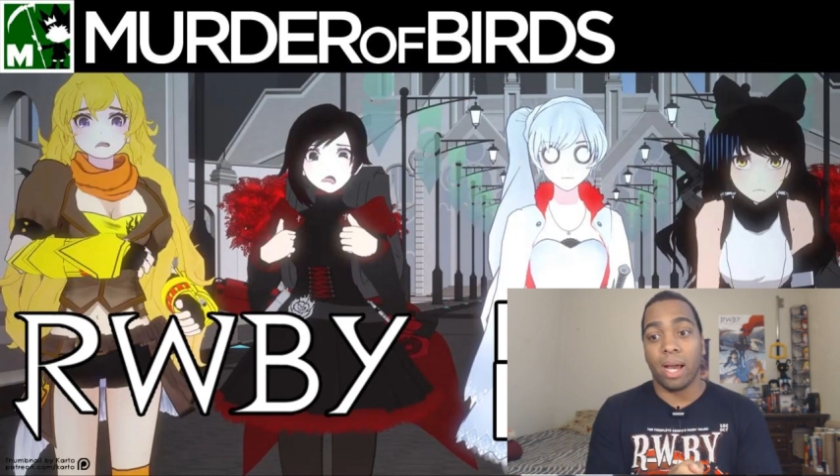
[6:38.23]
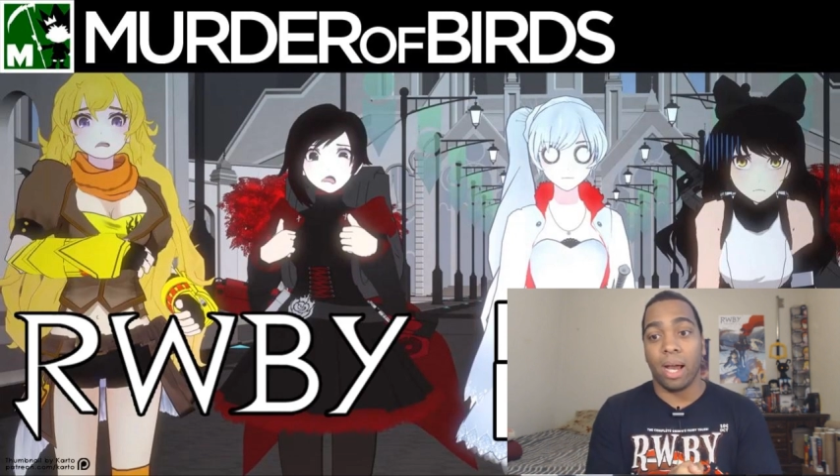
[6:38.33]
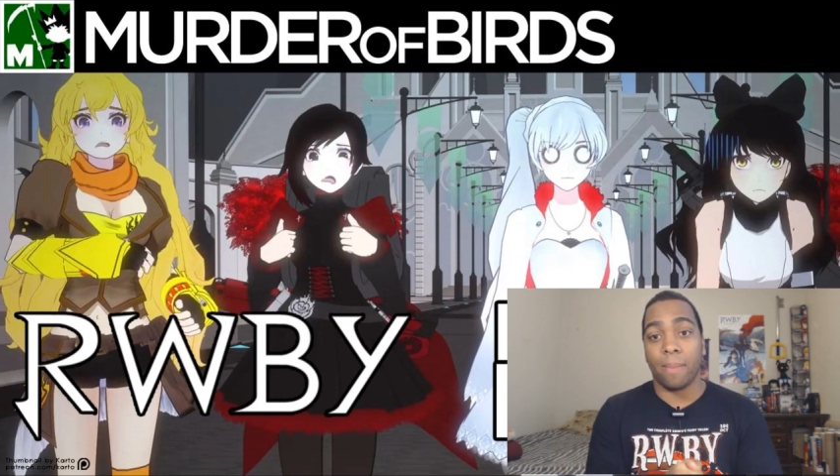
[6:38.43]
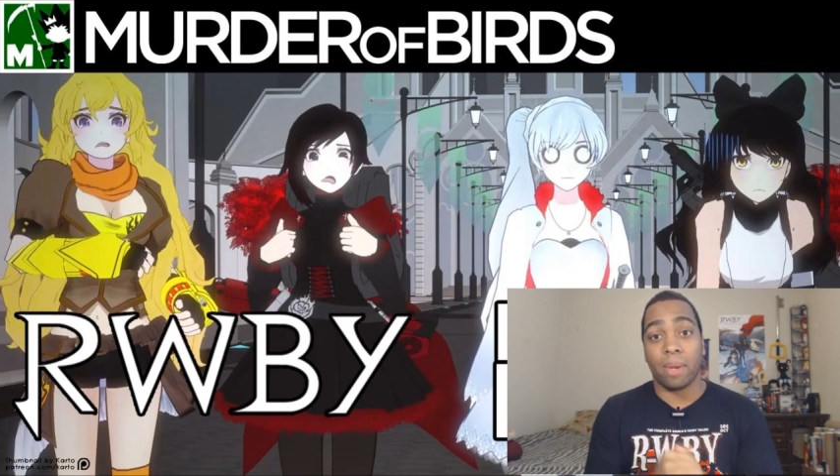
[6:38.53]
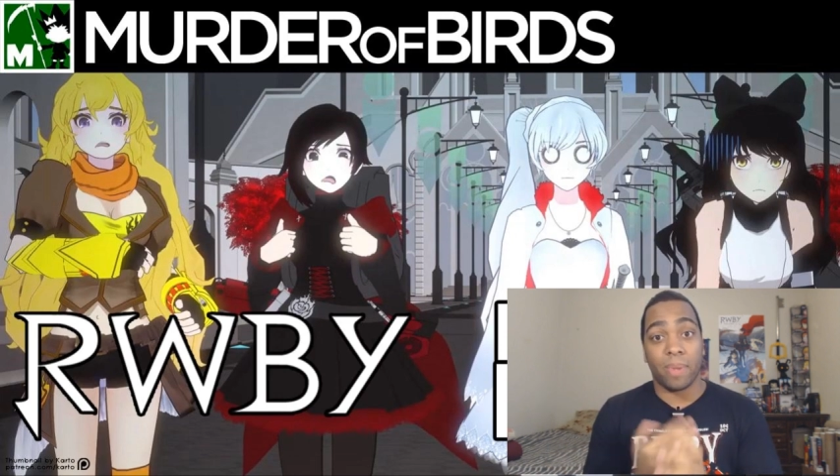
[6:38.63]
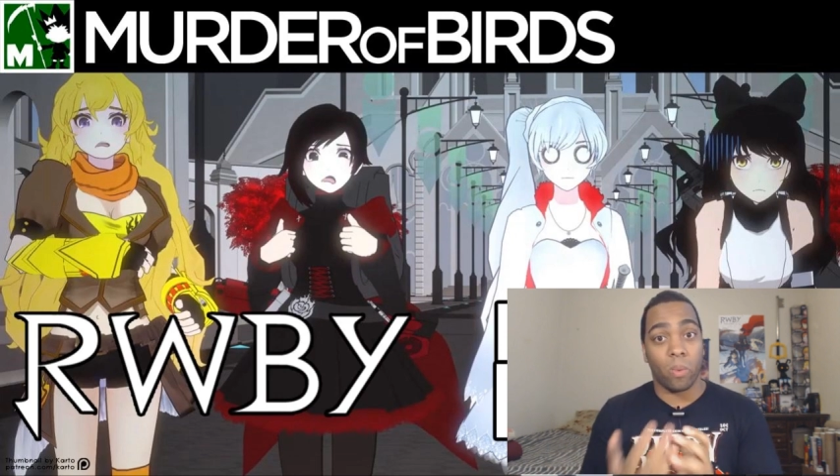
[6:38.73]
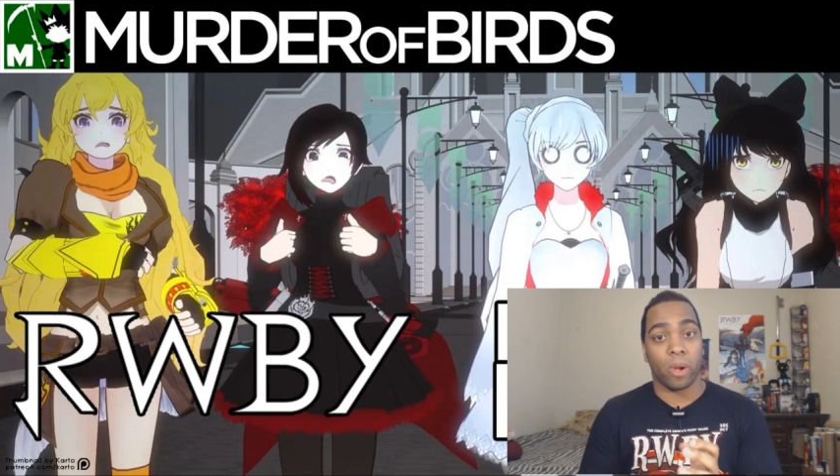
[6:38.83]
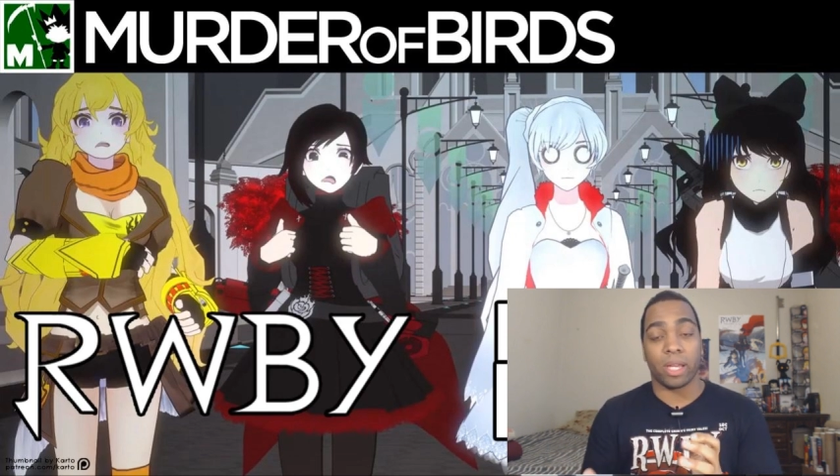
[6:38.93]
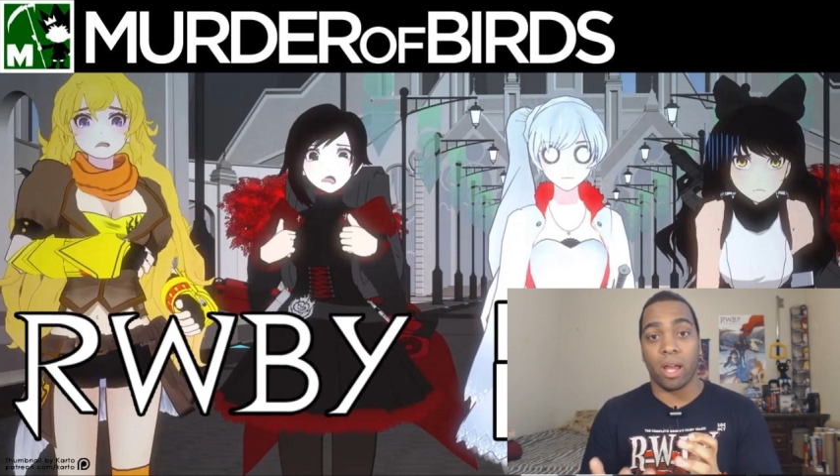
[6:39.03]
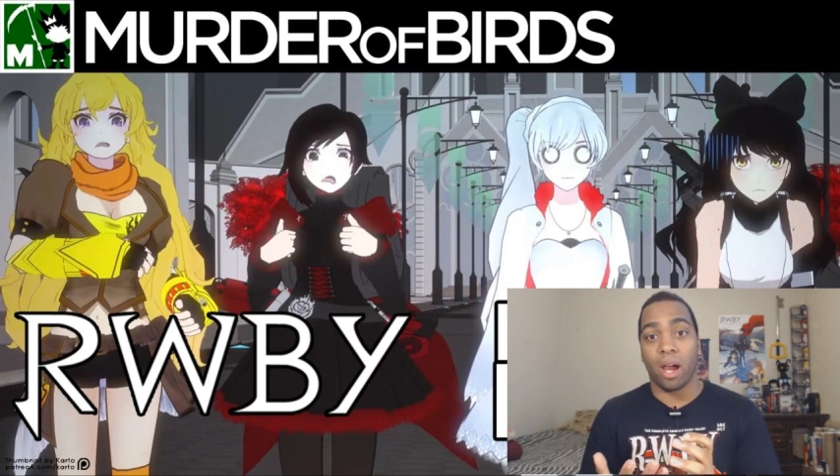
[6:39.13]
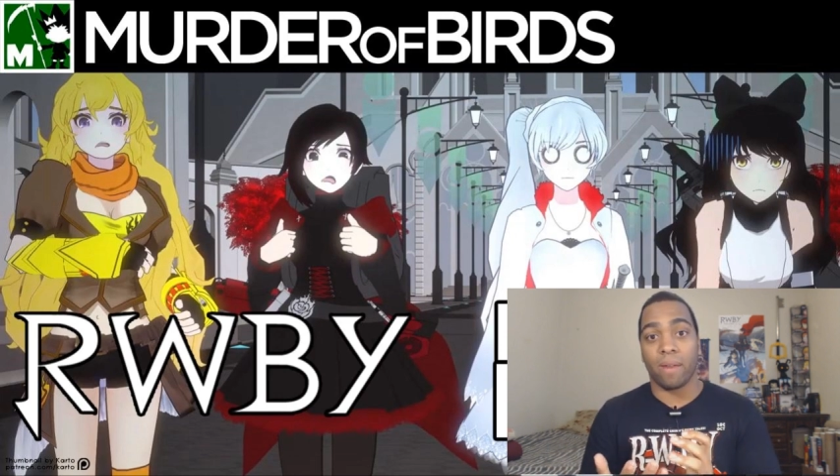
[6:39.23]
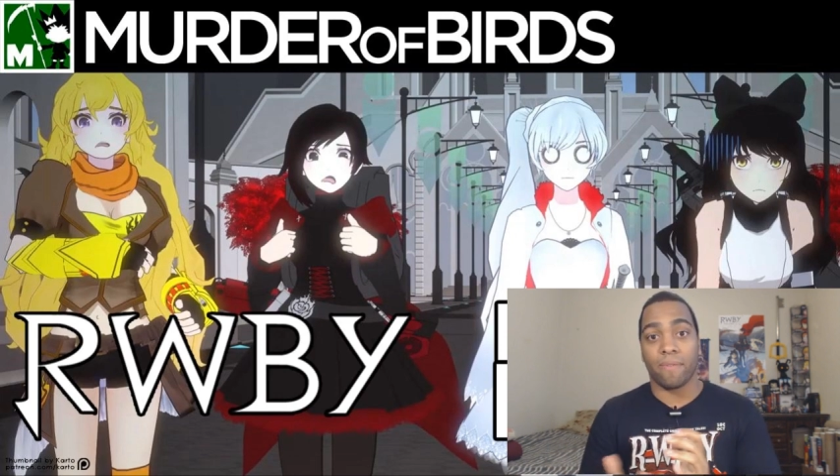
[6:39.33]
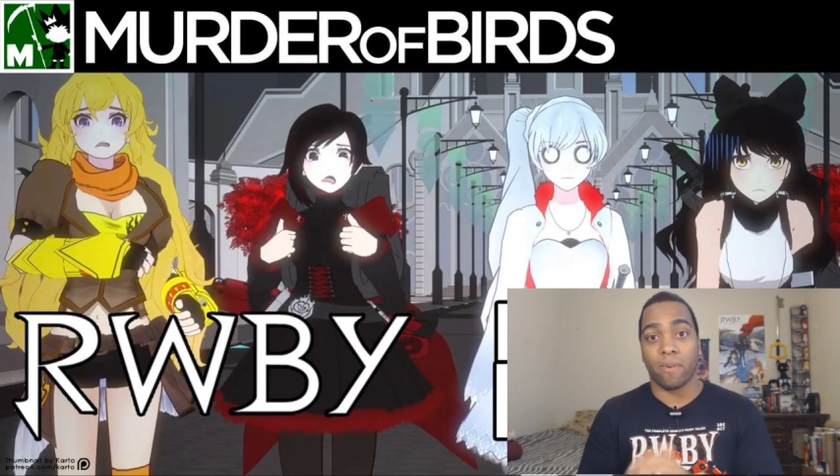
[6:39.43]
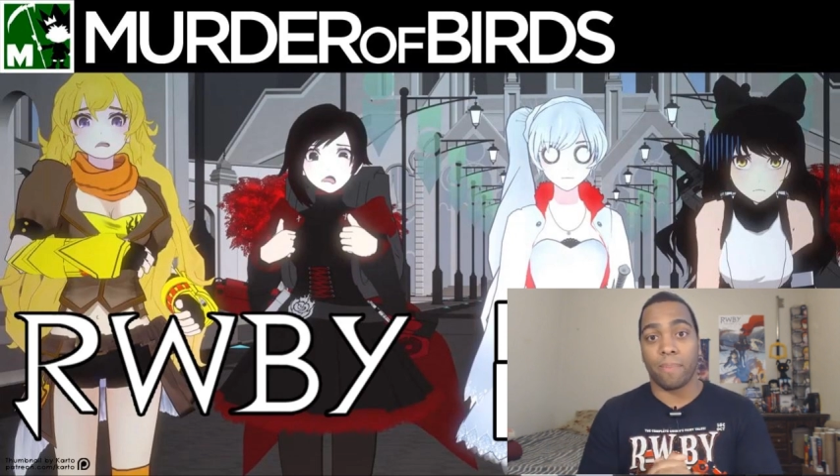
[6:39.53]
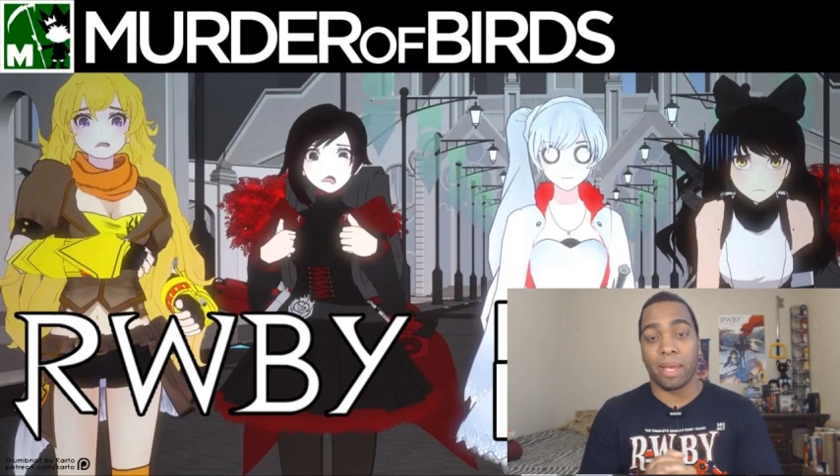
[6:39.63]
I'm going to be working on it
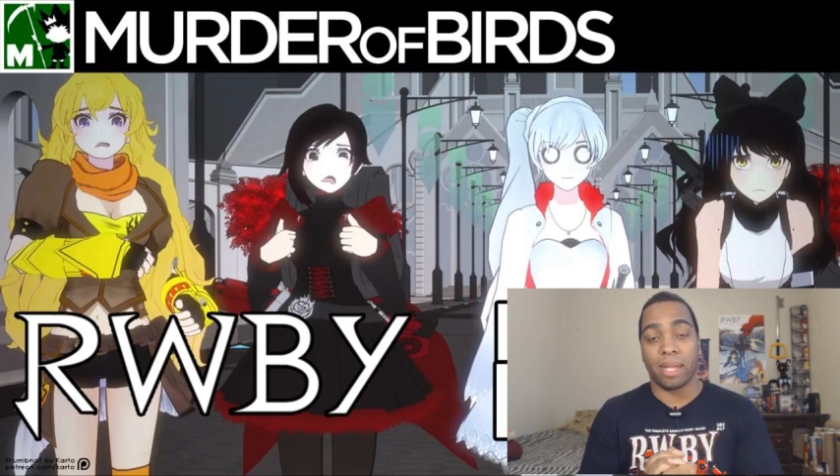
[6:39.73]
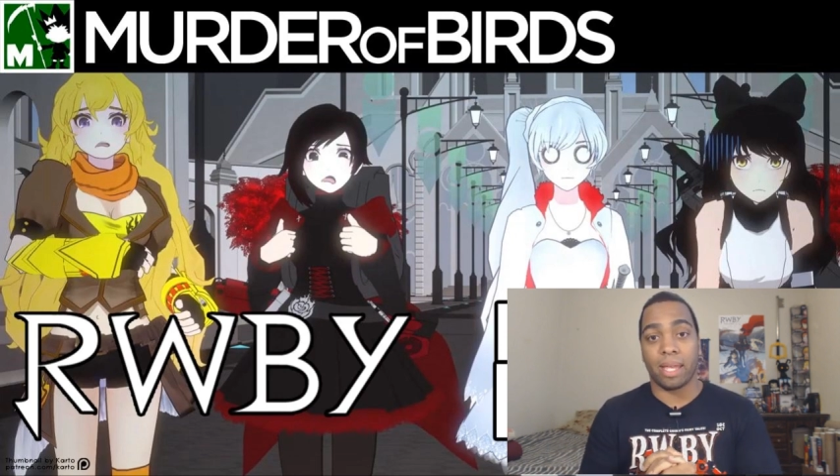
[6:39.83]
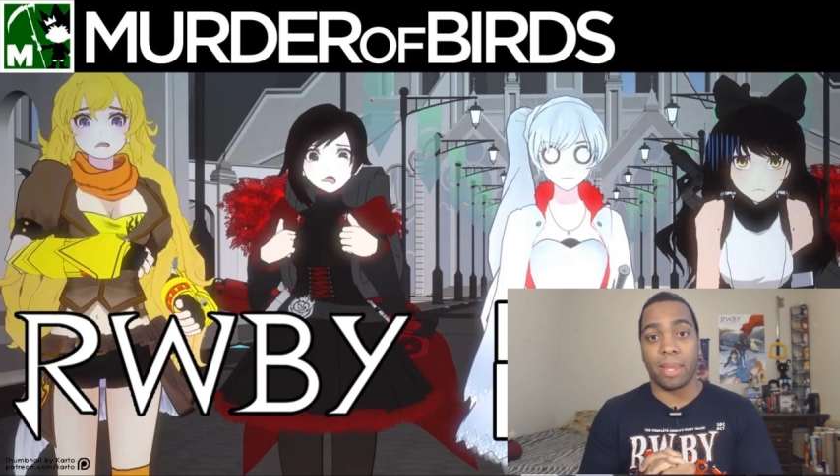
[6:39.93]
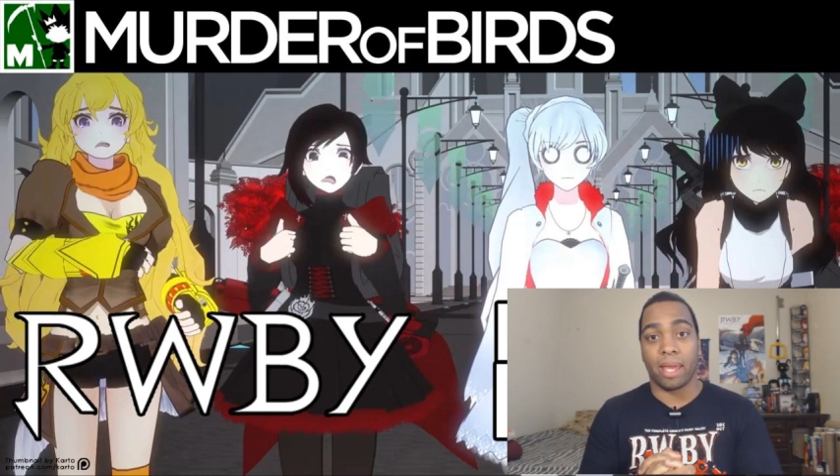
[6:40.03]
for a bit and